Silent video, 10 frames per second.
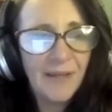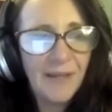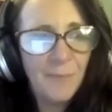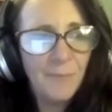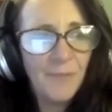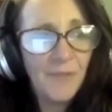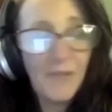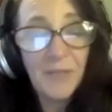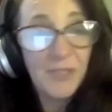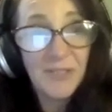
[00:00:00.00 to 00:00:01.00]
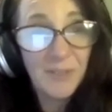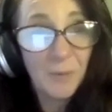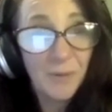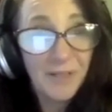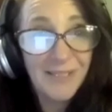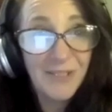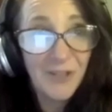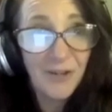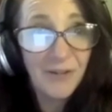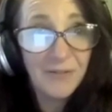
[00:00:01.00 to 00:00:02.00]
and that he was just a quieter
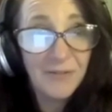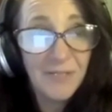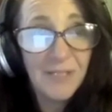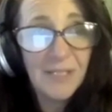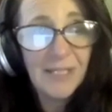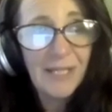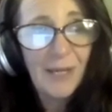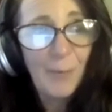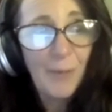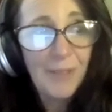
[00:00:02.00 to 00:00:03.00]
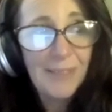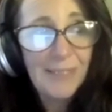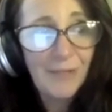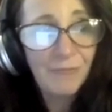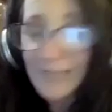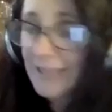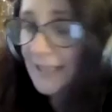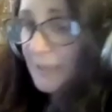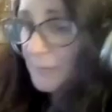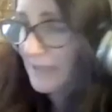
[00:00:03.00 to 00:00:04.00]
child. But so
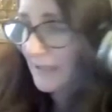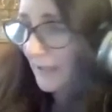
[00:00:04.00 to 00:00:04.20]
really it was